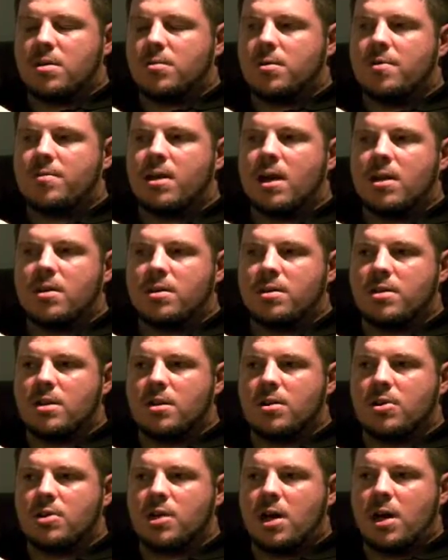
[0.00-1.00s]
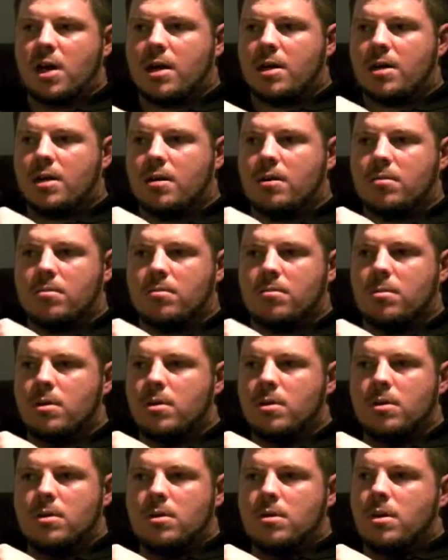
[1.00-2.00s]
I would have gotten sticker shock
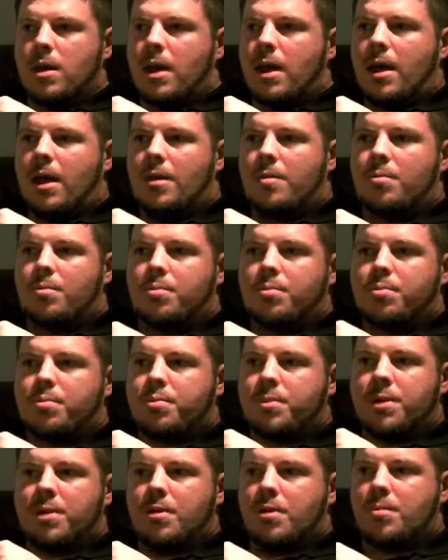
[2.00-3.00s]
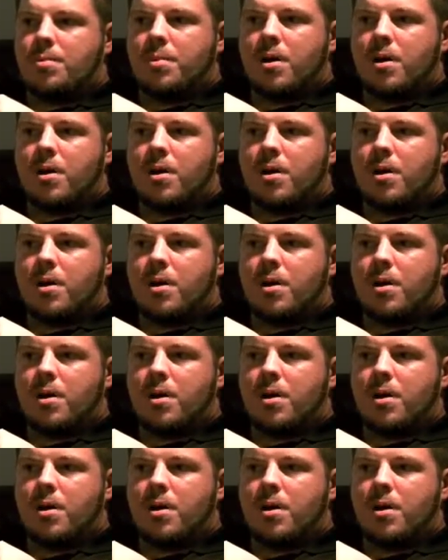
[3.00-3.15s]
and you know,